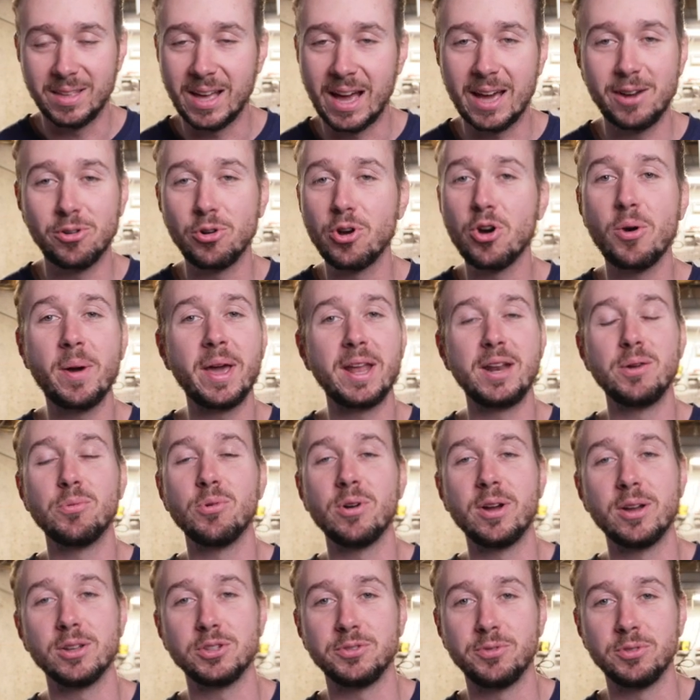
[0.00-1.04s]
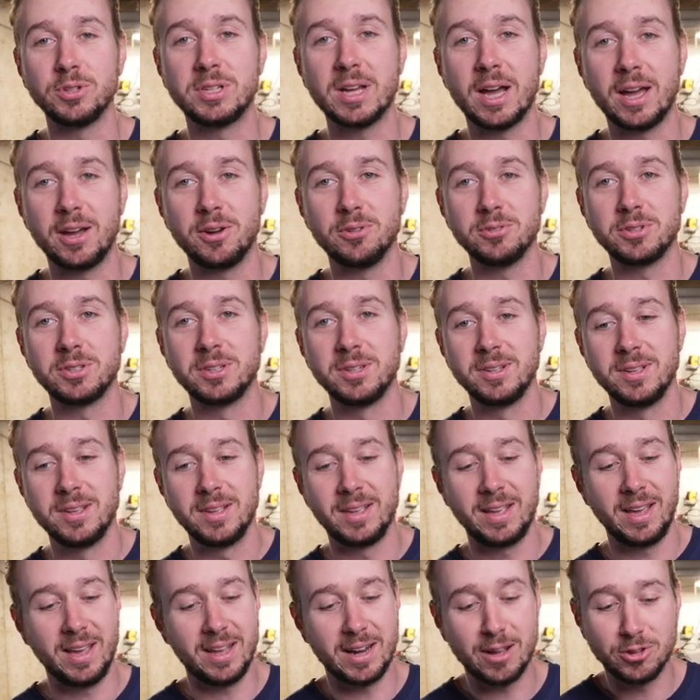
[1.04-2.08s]
I don't go anywhere else for tires
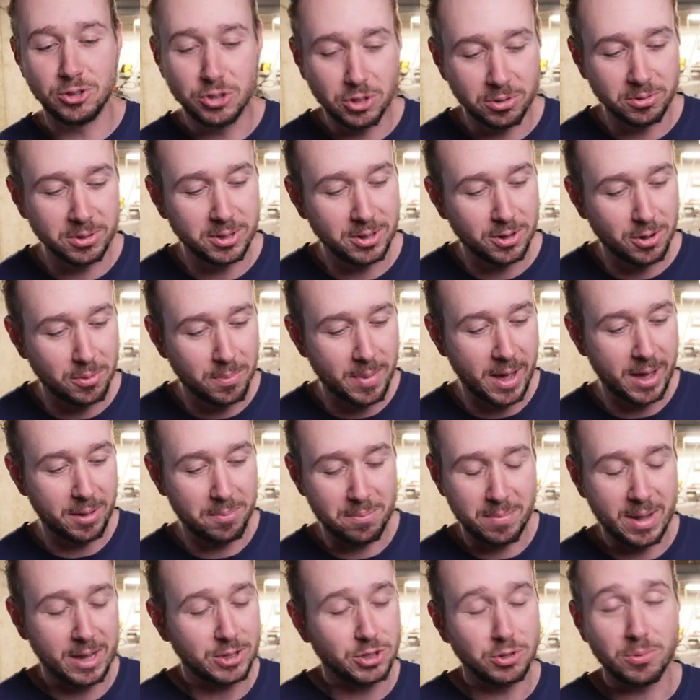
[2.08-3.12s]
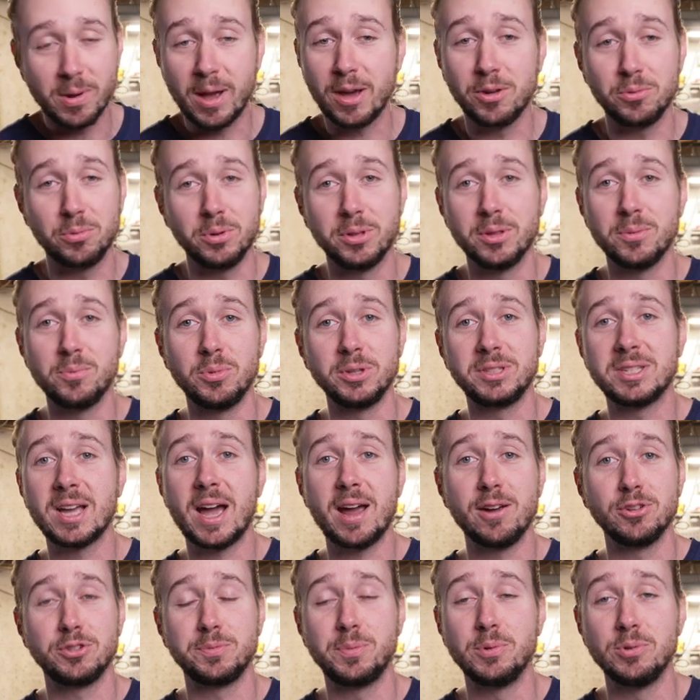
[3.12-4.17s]
and I certainly don't mess around with them with
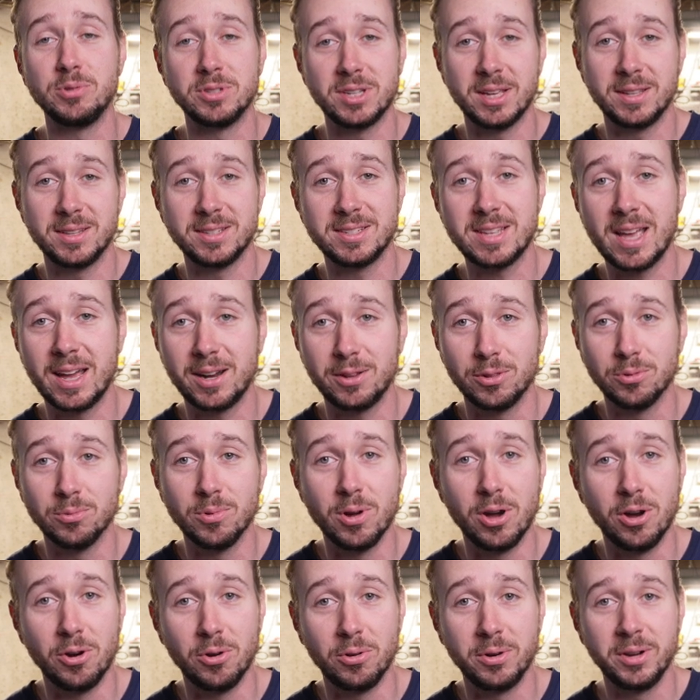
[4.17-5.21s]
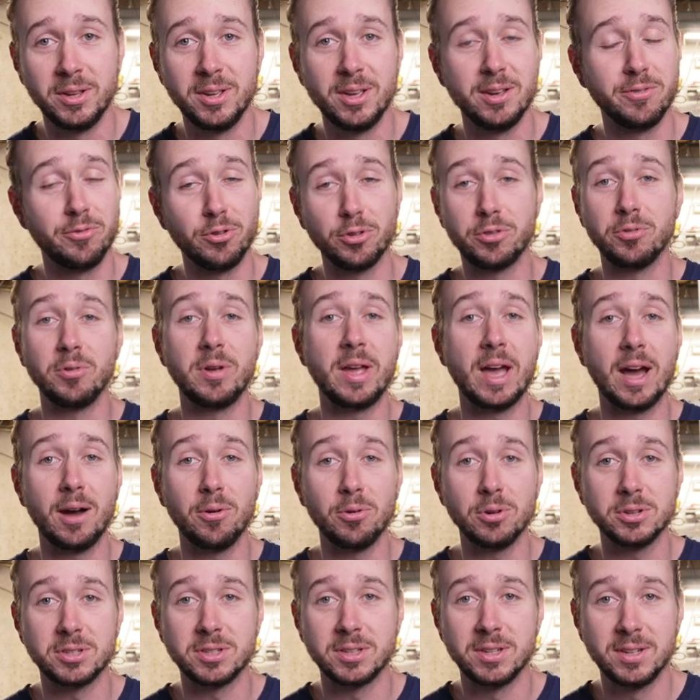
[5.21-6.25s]
tire spoons on the side of the road for three
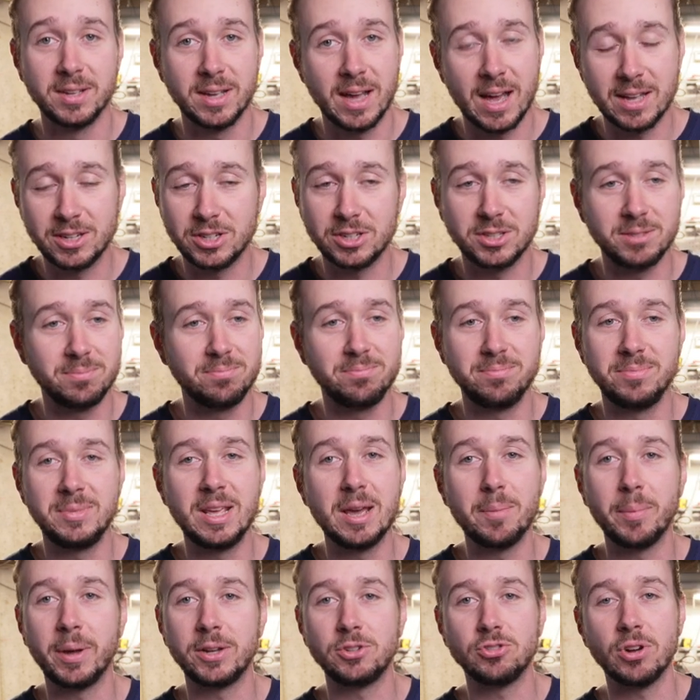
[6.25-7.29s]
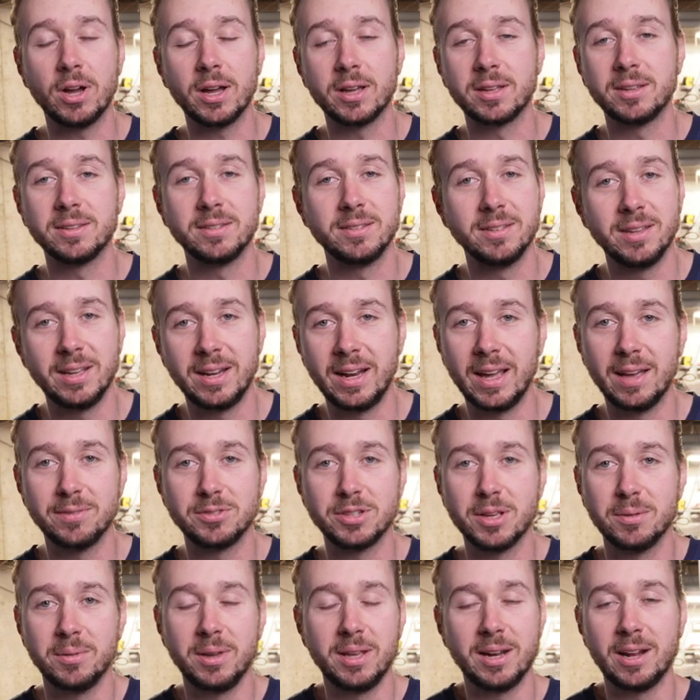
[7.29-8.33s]
hours. I'll just get my truck and have
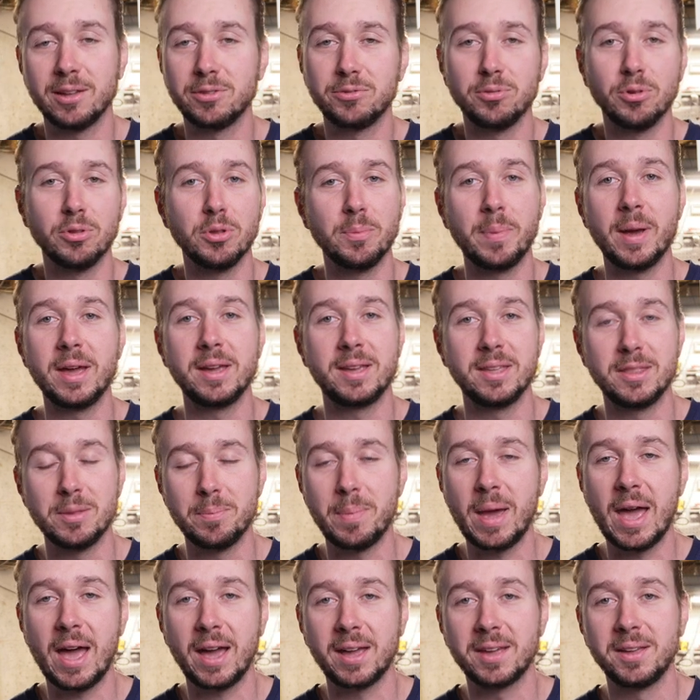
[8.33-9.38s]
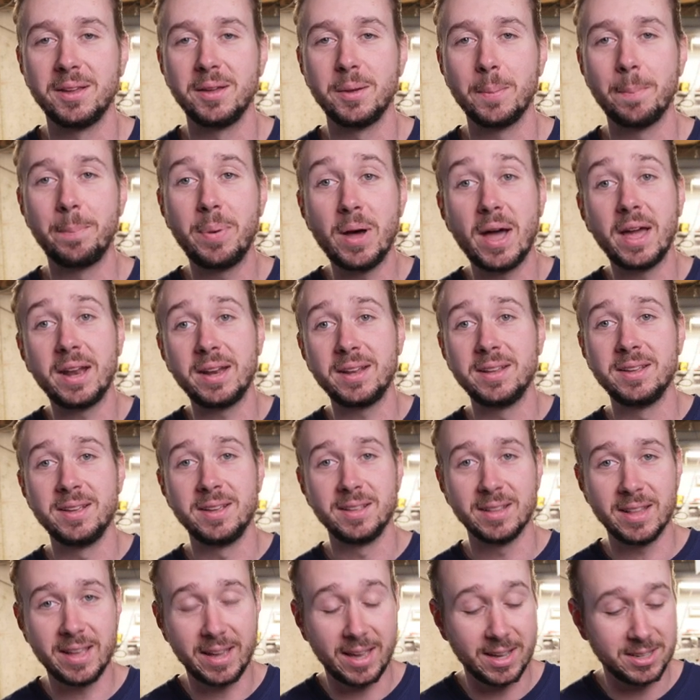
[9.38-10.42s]
some, and I'll throw the bike in the back. But
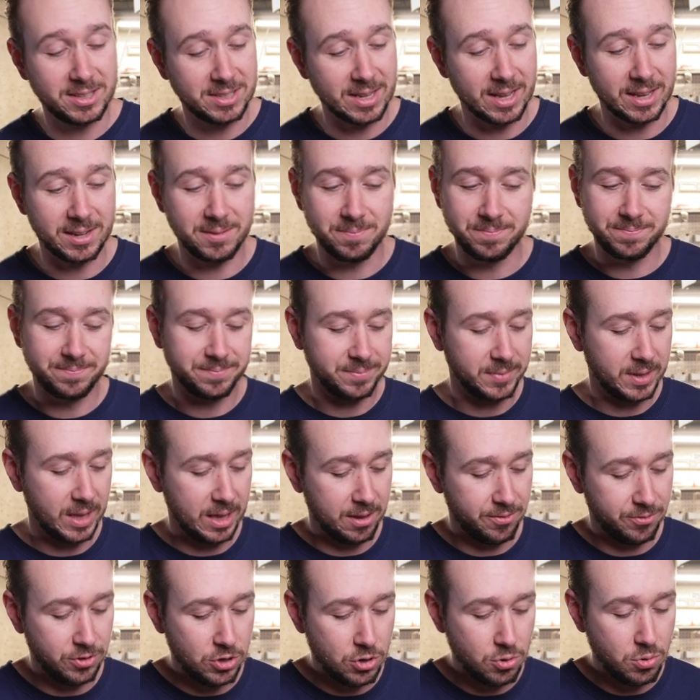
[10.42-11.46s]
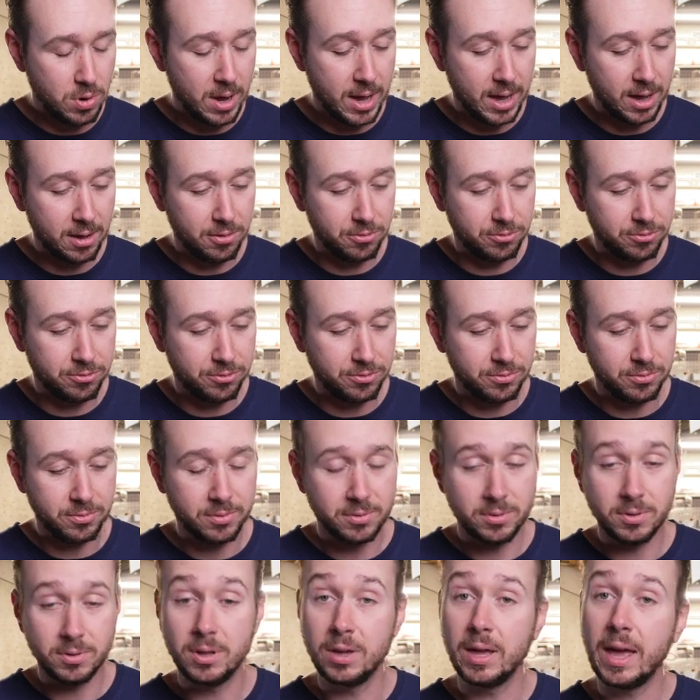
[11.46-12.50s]
like I said, if you have,
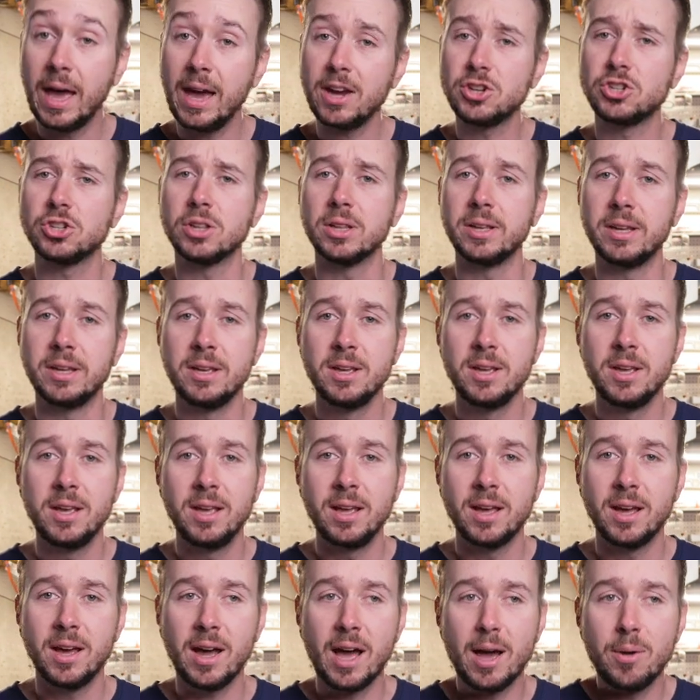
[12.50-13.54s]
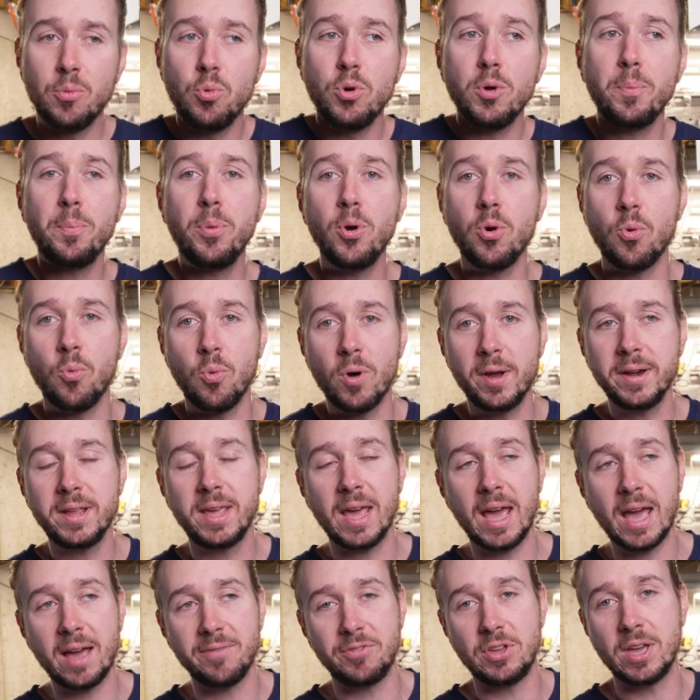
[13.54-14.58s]
actually, I will put one
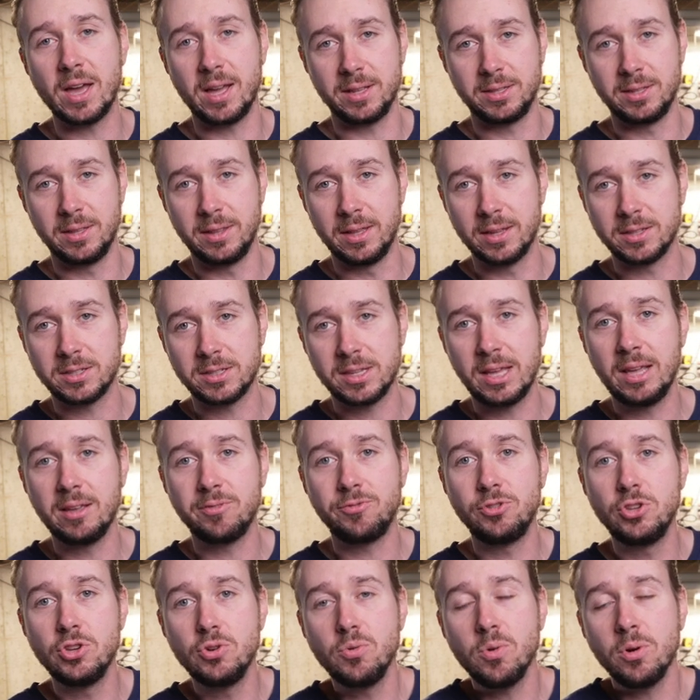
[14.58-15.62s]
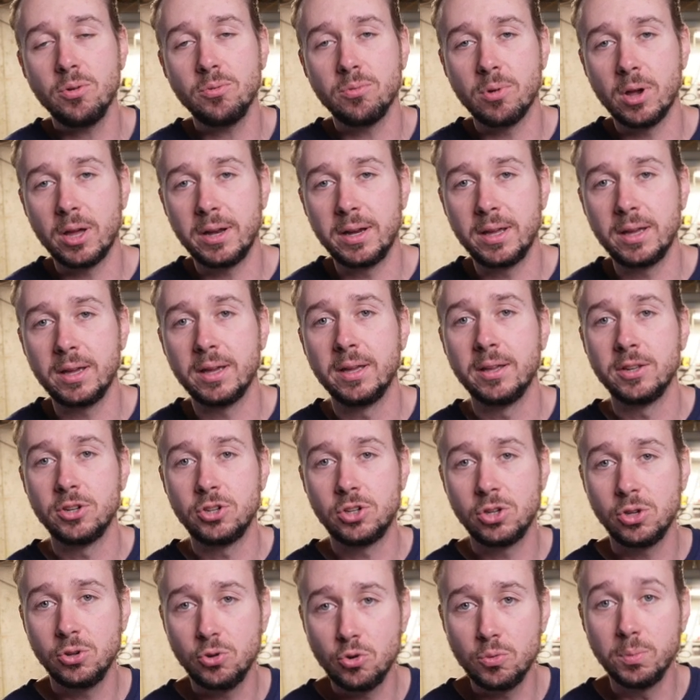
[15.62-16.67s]
caveat to this. If you are running
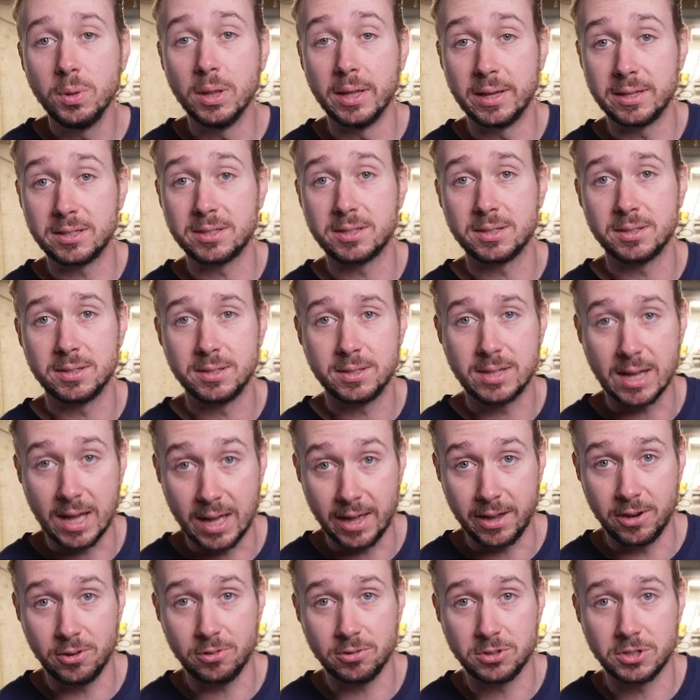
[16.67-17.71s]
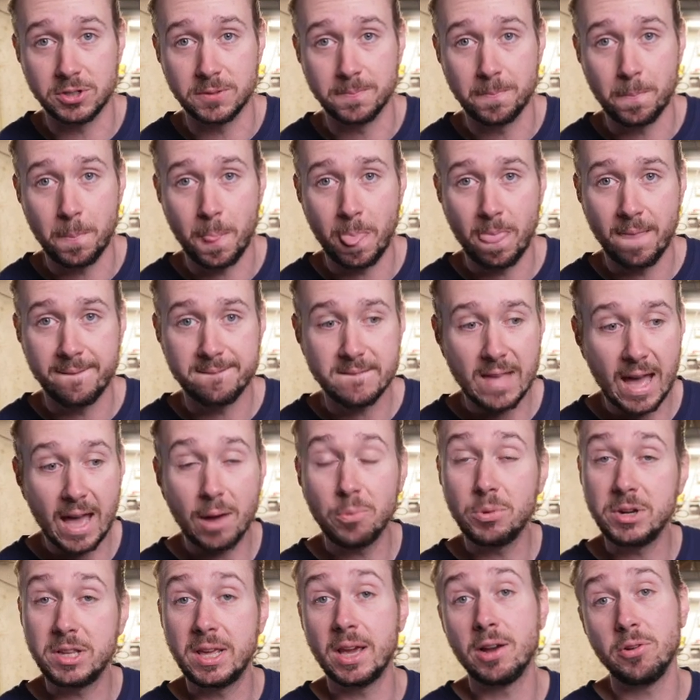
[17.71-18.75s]
tubeless tires,
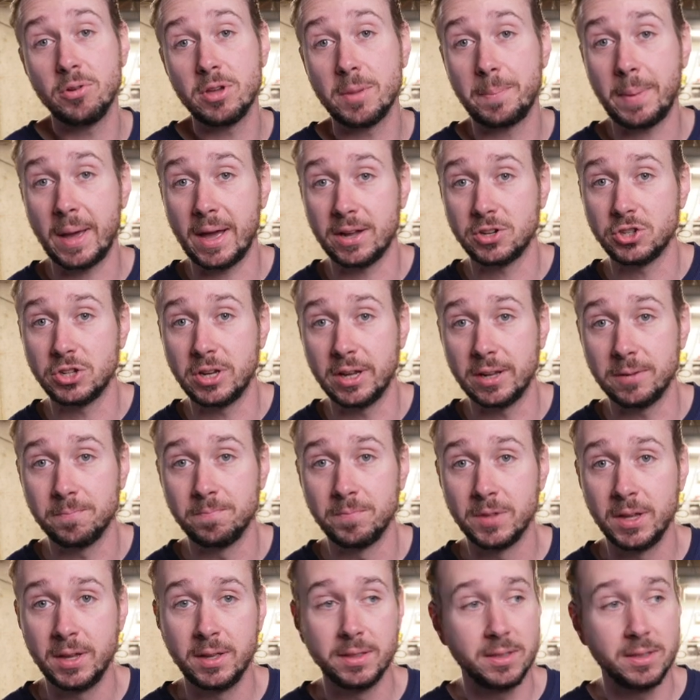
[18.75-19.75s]
I would carry a patch kit.